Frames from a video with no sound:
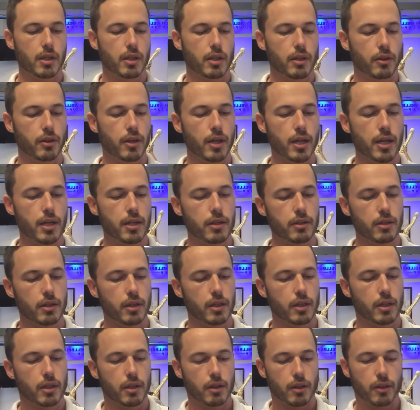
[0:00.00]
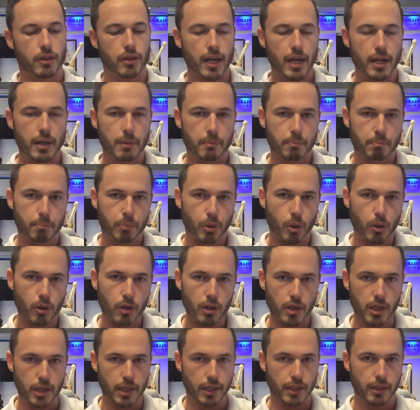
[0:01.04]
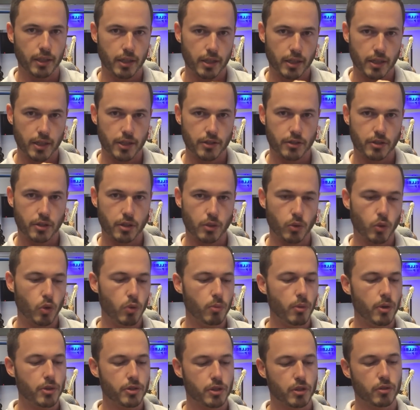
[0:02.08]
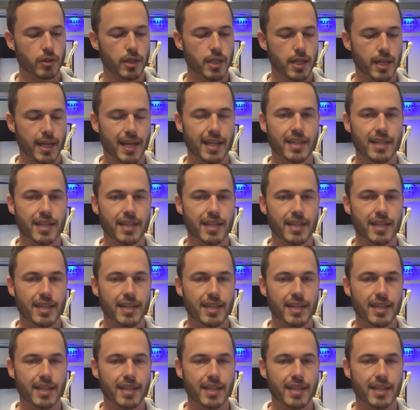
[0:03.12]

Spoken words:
then that pulling is going to almost create a